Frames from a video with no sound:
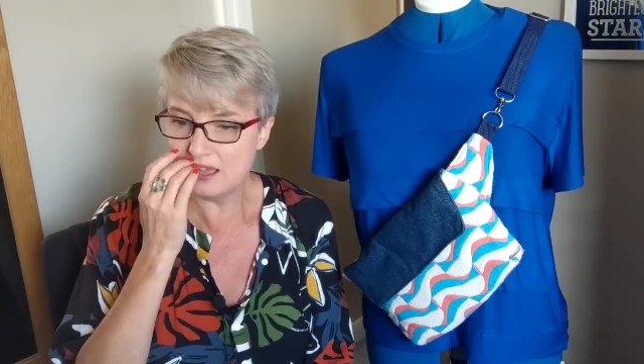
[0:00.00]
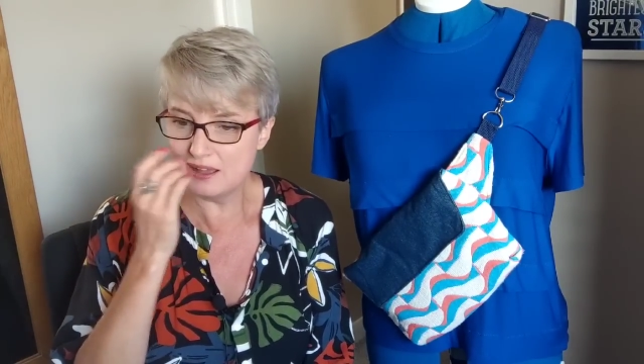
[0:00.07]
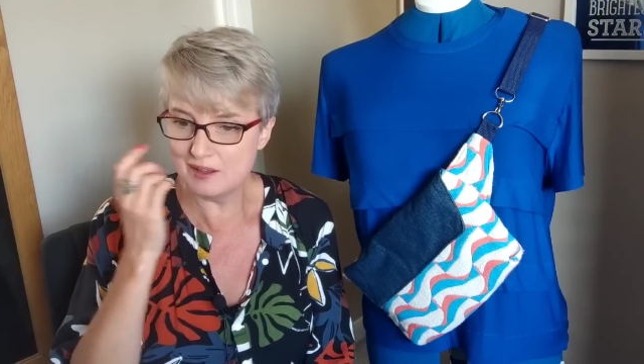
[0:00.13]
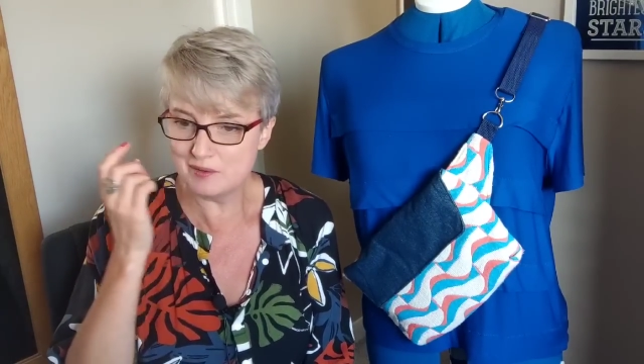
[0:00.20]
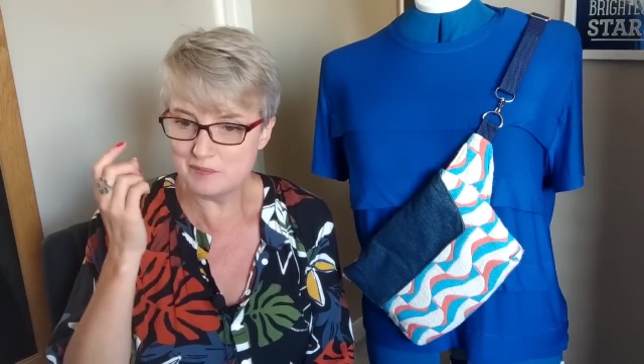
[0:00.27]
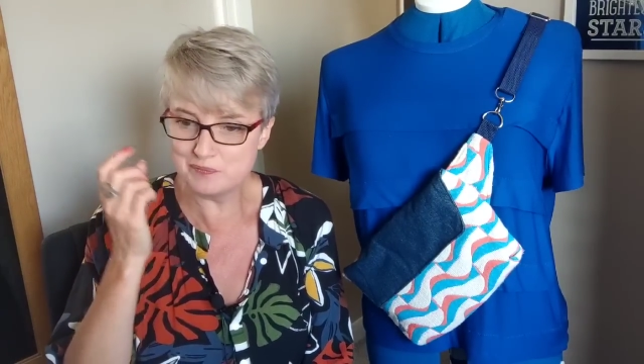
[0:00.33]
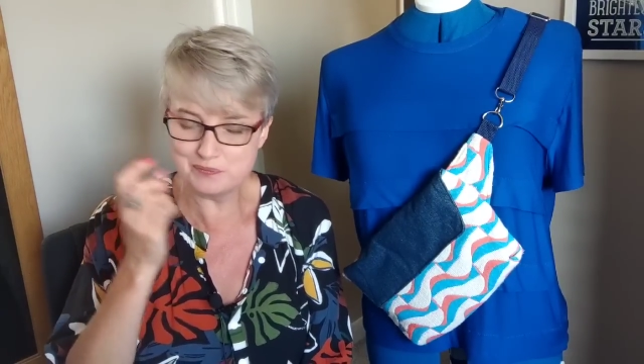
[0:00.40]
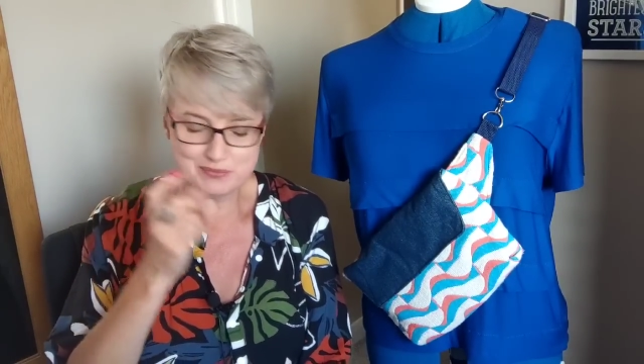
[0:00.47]

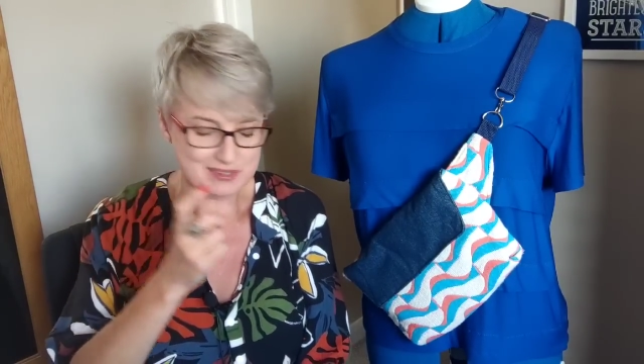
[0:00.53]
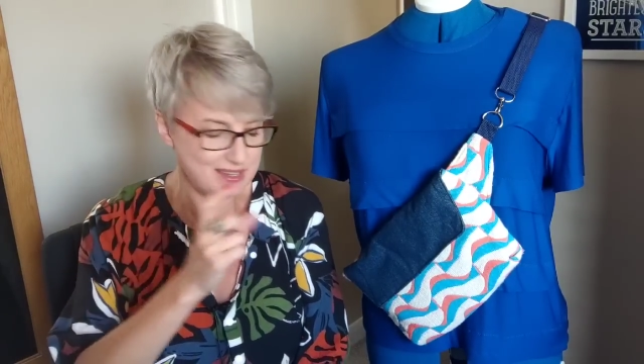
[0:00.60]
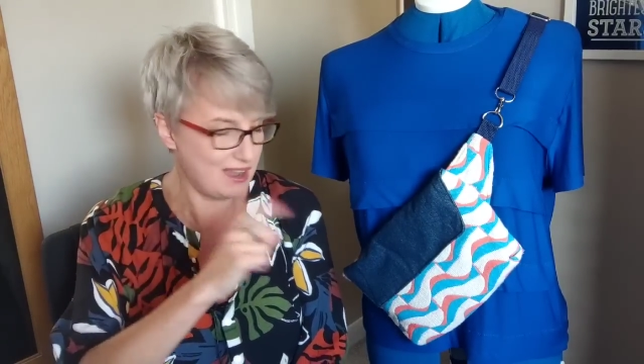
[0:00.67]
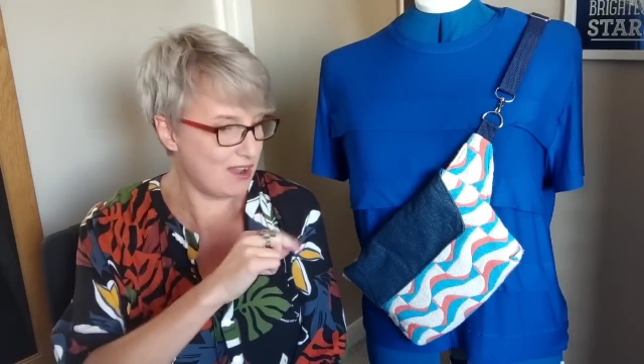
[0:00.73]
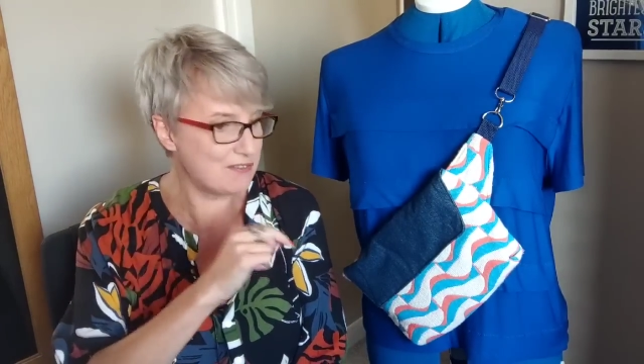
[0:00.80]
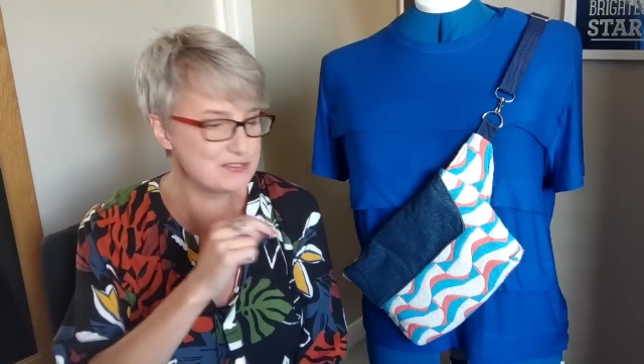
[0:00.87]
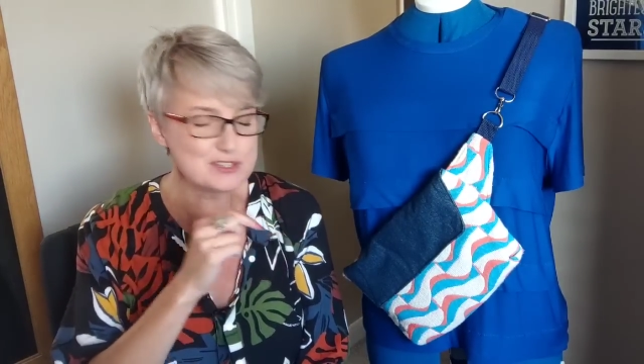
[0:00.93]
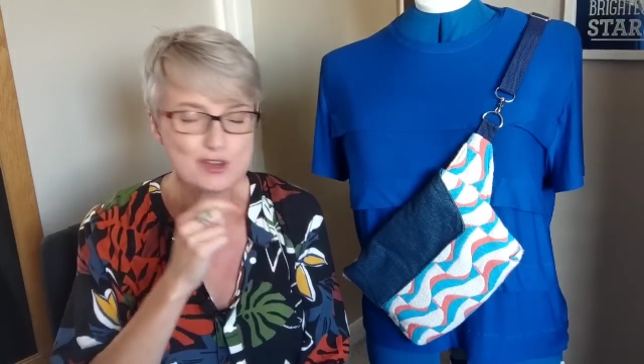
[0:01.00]

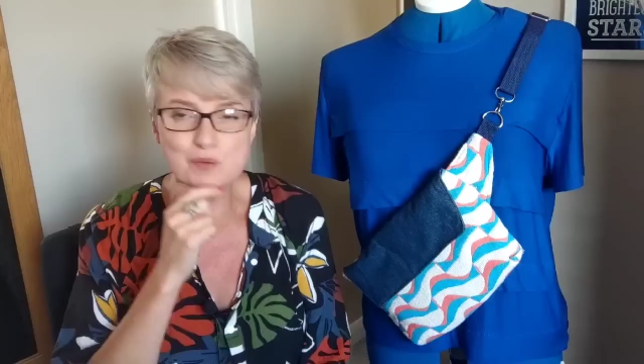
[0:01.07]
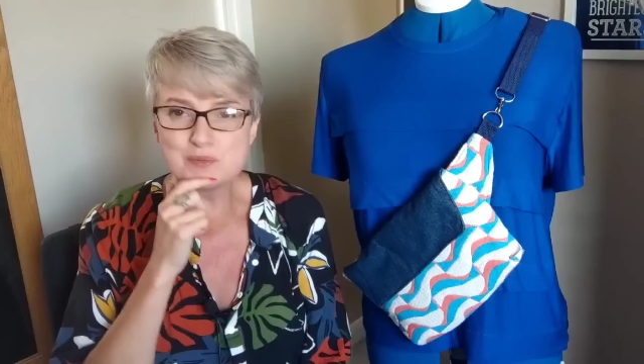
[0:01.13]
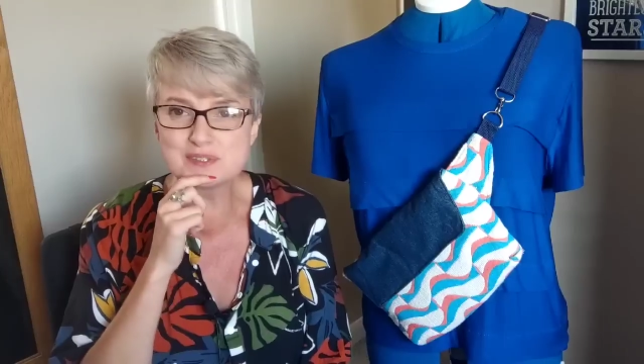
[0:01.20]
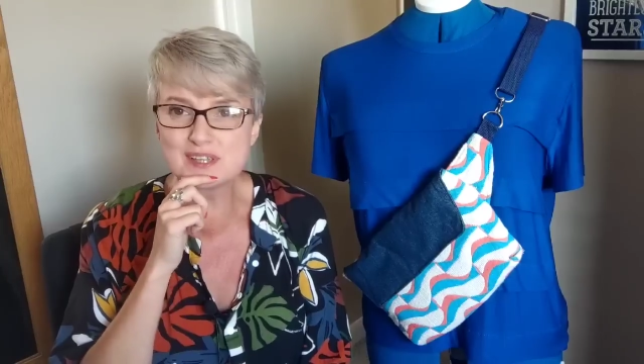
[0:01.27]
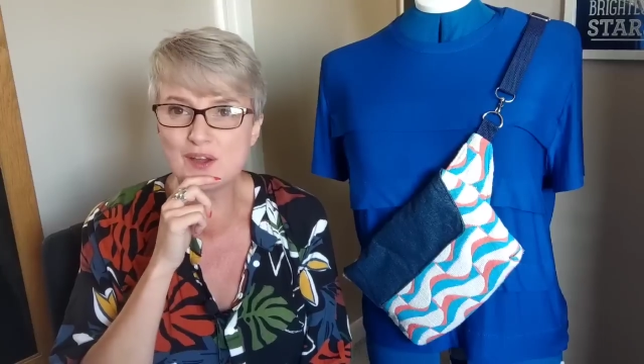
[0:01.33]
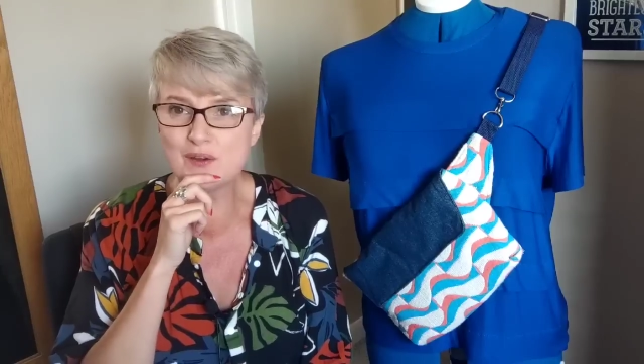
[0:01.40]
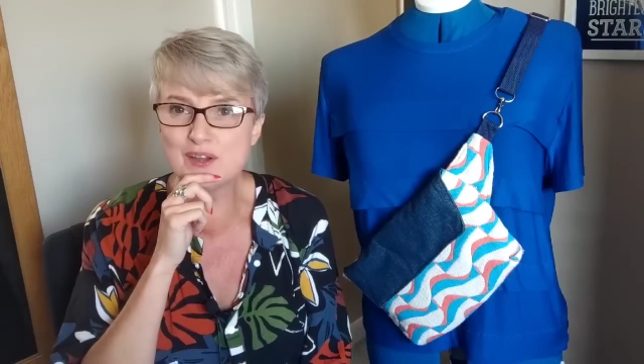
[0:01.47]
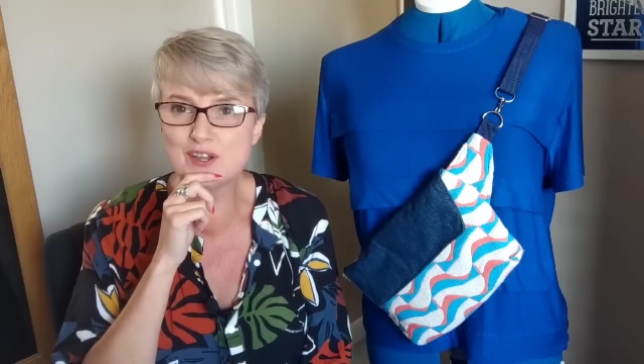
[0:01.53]
cuff
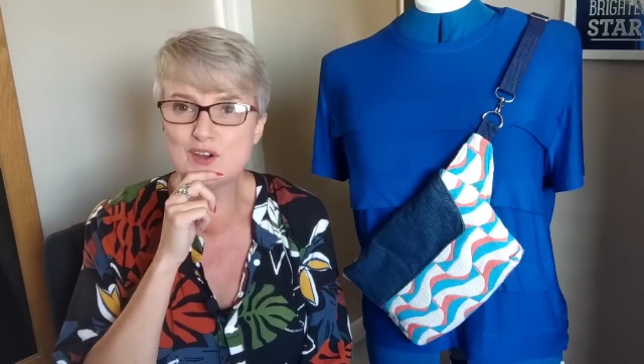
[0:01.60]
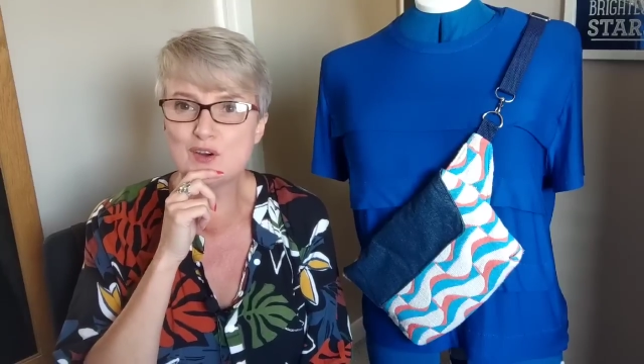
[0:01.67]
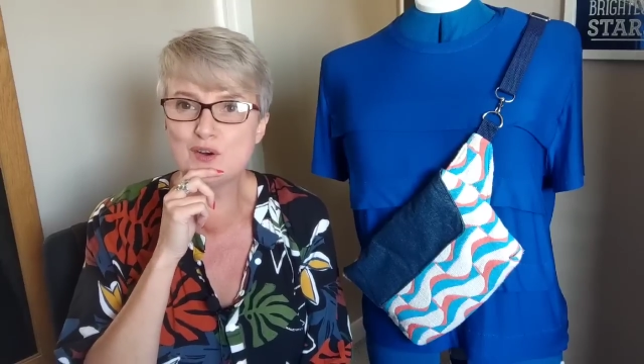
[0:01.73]
tops going